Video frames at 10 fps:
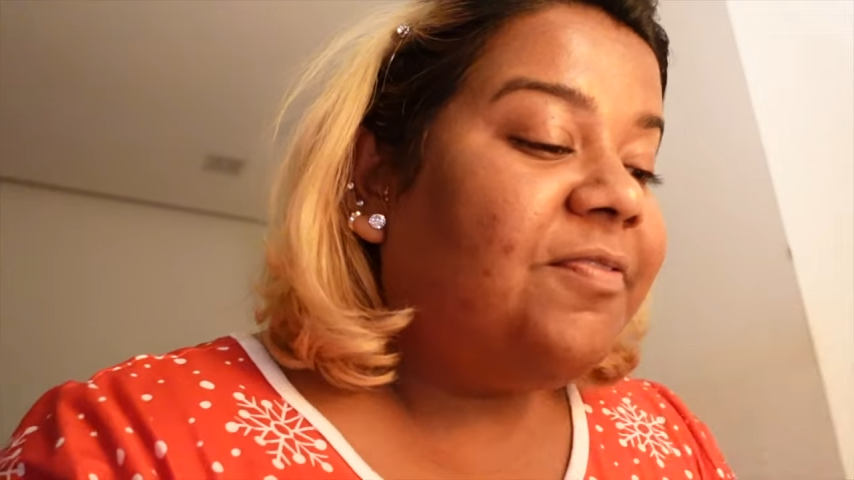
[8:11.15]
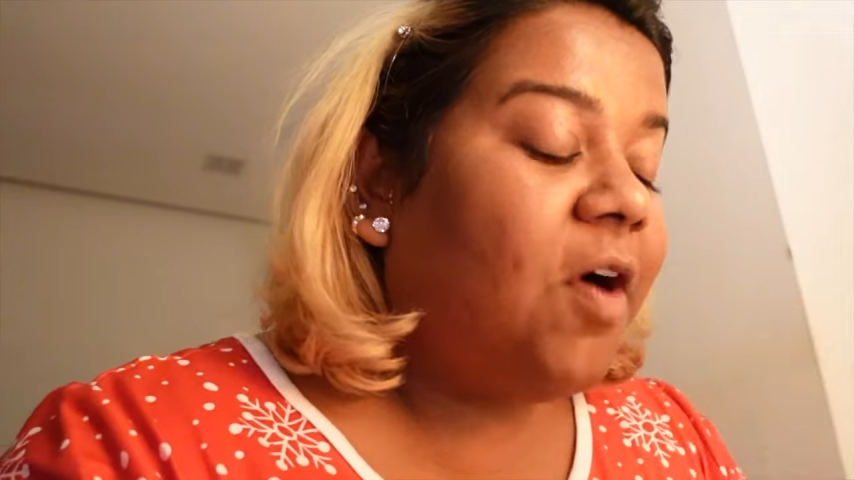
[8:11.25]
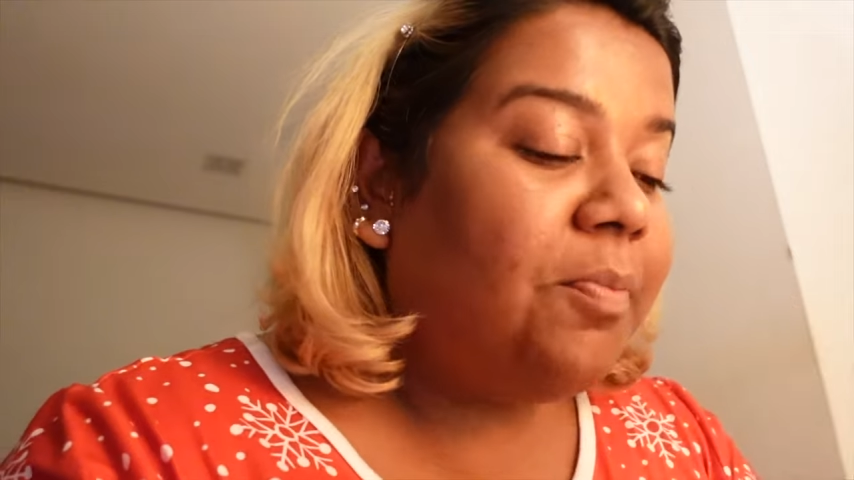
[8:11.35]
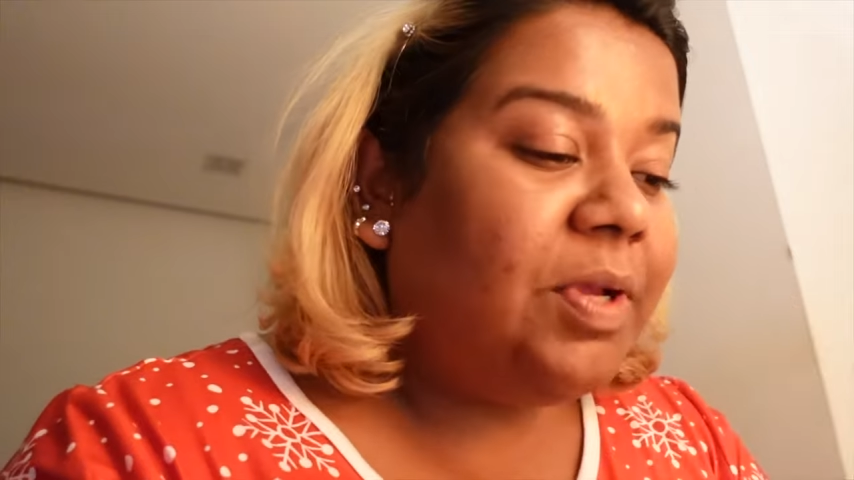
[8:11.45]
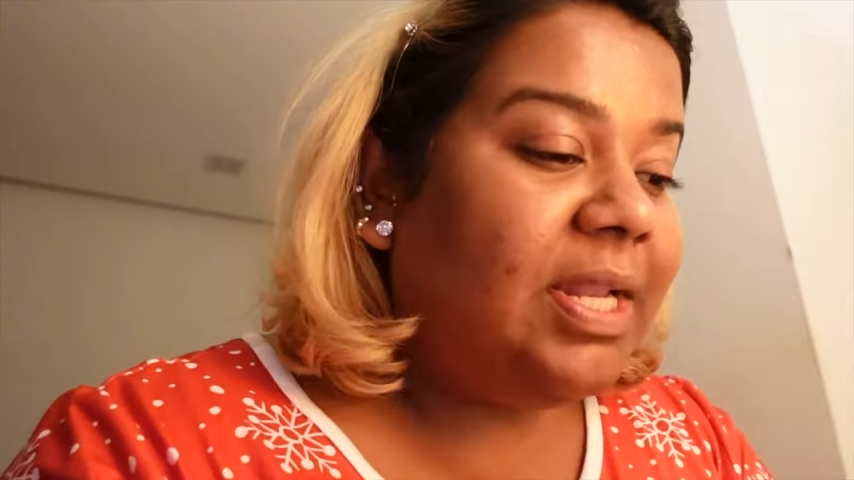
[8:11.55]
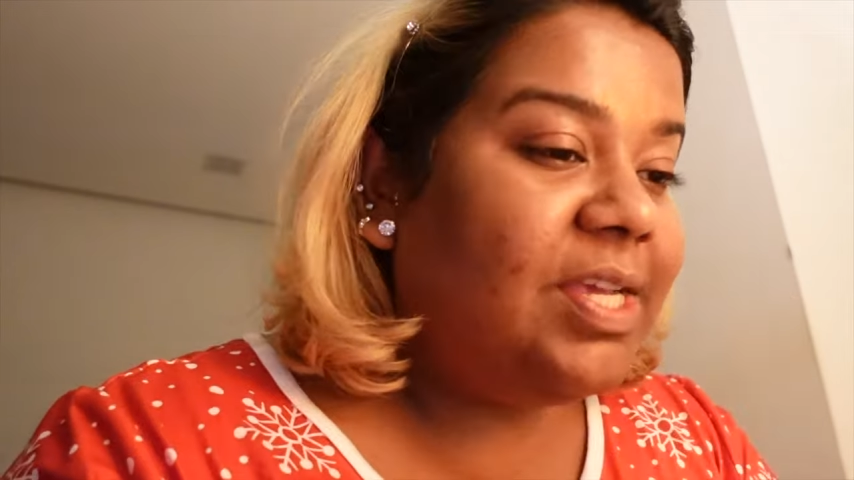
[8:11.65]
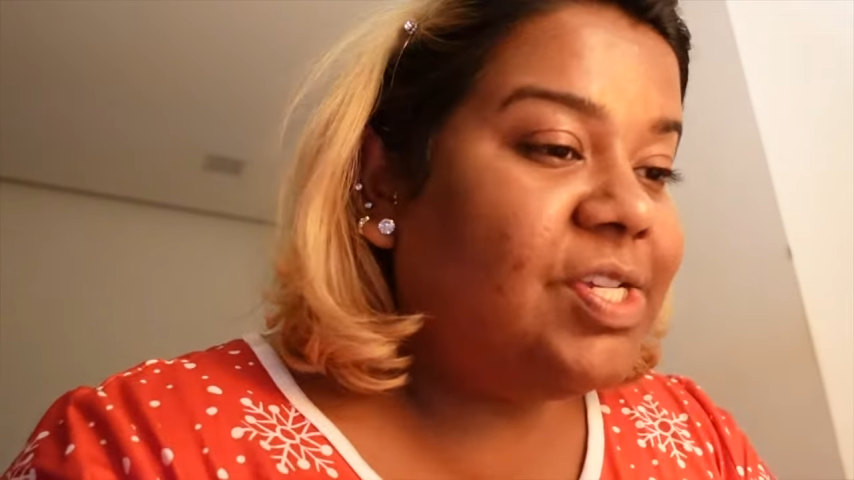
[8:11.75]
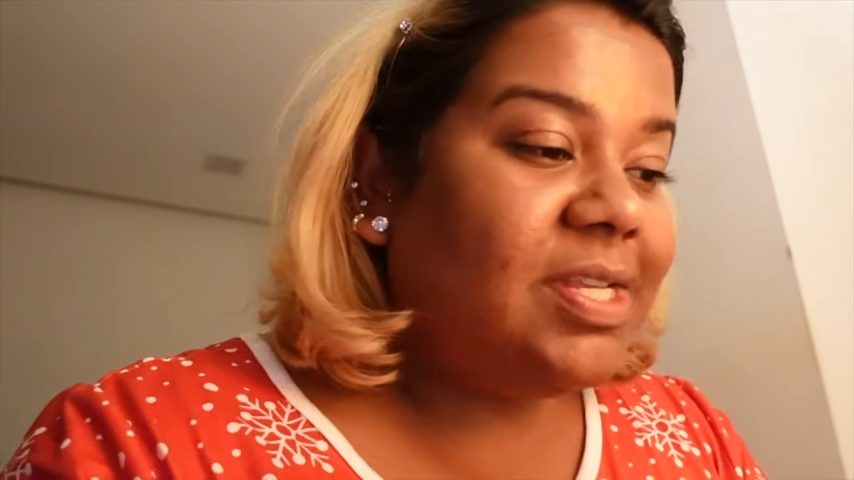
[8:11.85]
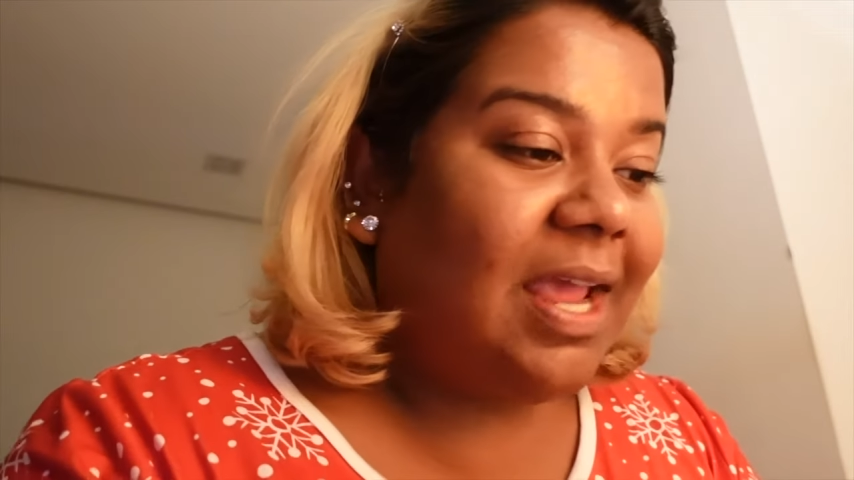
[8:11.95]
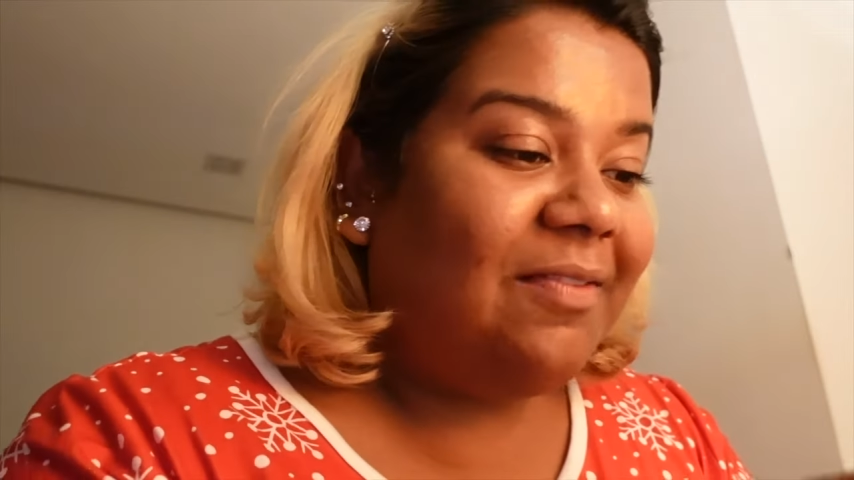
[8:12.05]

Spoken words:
formulation,